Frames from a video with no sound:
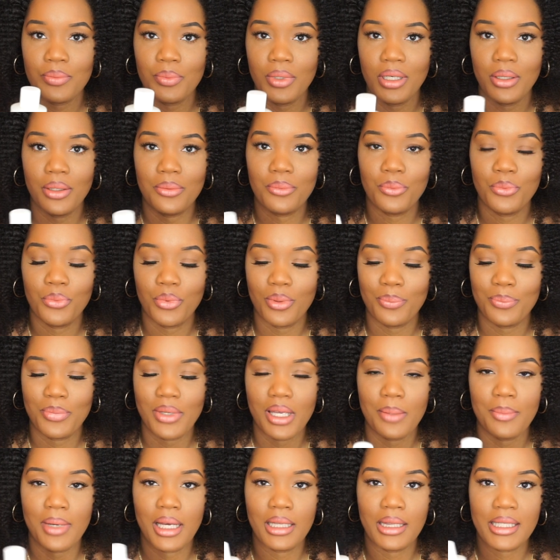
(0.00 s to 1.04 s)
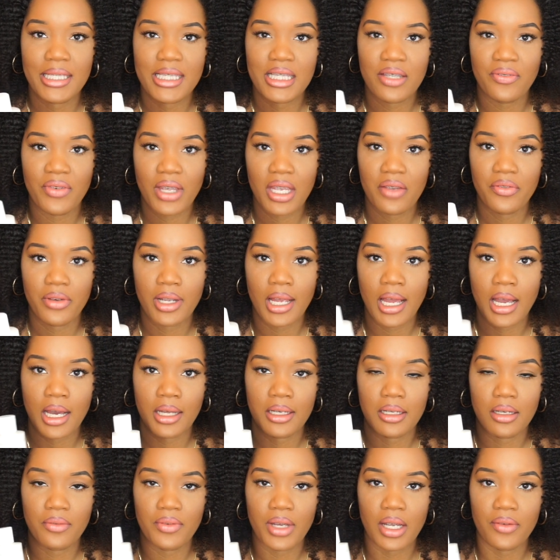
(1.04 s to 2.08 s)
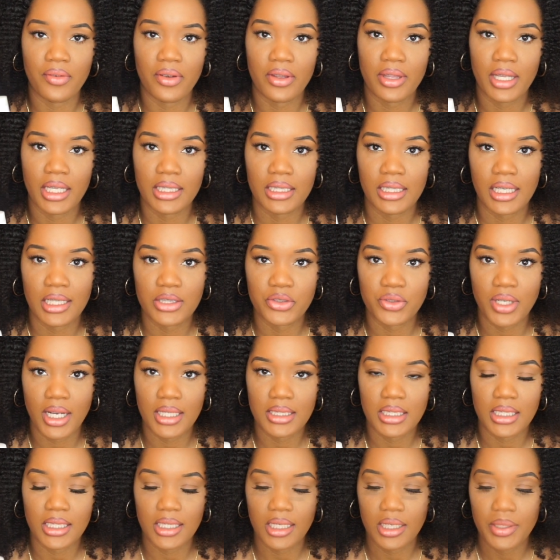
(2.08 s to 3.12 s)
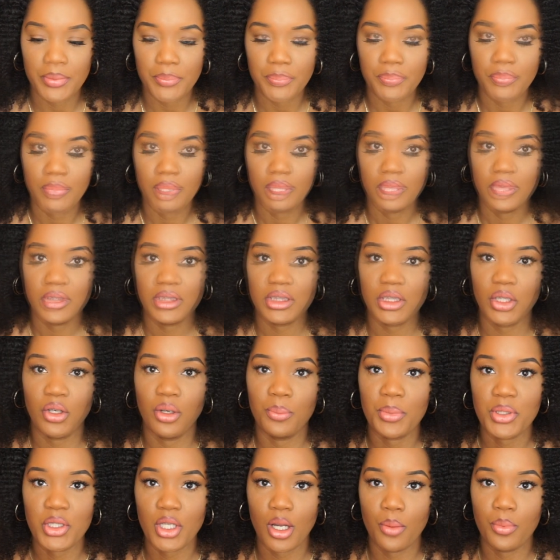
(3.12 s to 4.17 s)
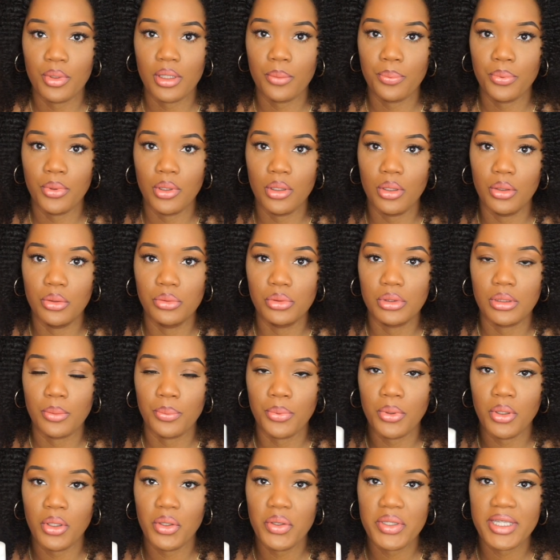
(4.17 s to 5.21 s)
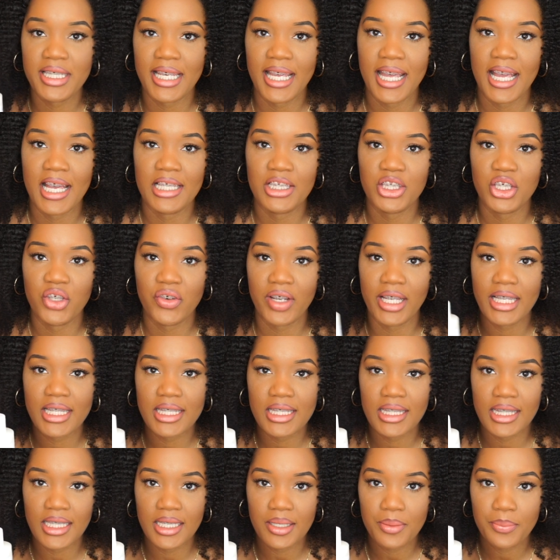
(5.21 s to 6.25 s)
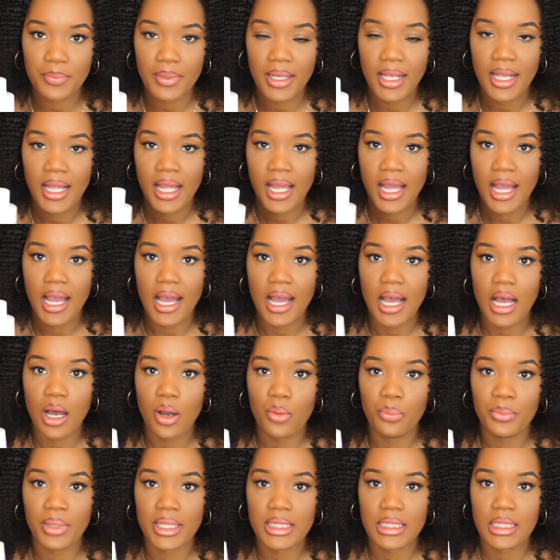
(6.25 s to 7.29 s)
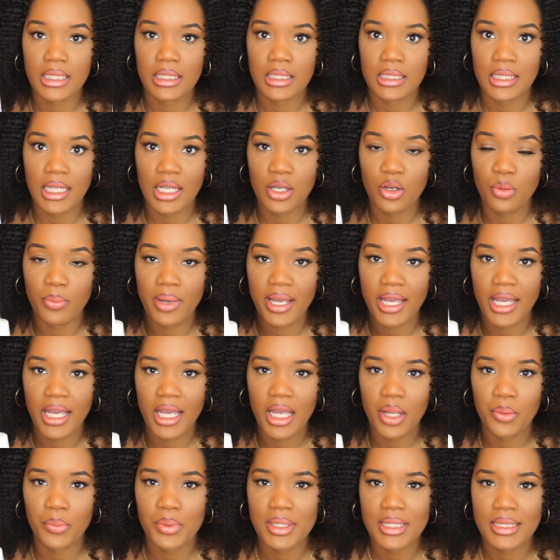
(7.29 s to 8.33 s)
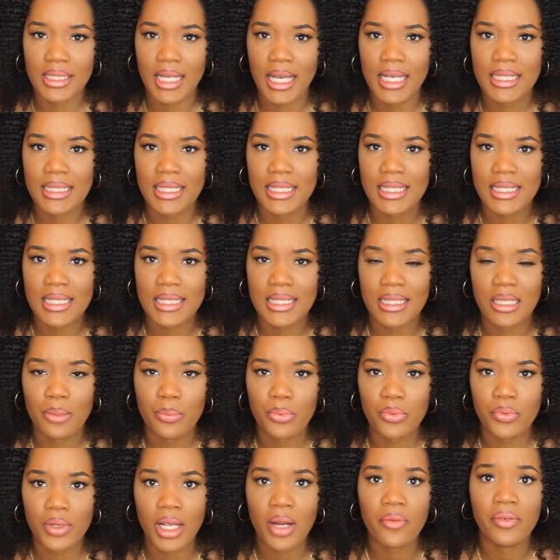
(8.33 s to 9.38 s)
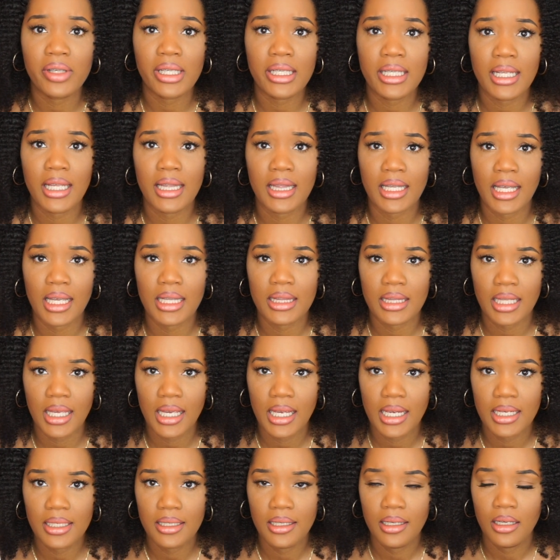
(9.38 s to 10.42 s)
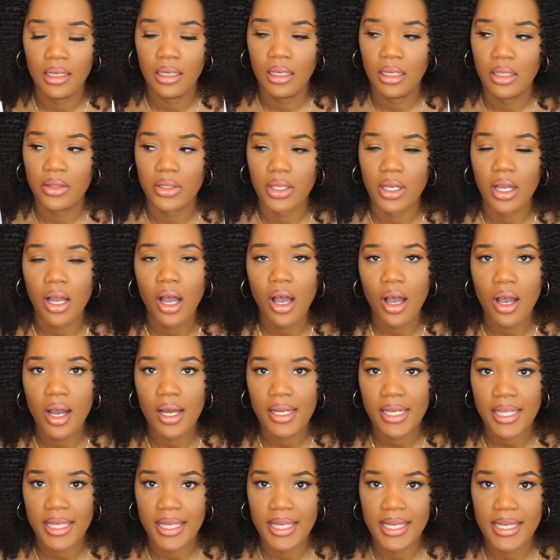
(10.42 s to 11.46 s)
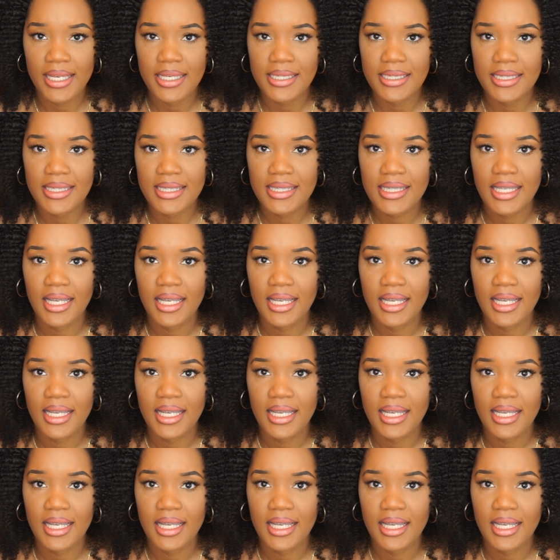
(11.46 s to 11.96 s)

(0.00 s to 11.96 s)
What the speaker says: one would be my least favorite out of everything that I tried today. So I'm start with the pros. The pros, it has great slip. It helped me to detangle my hair. It was nice and slippery. I really did like that. The con is,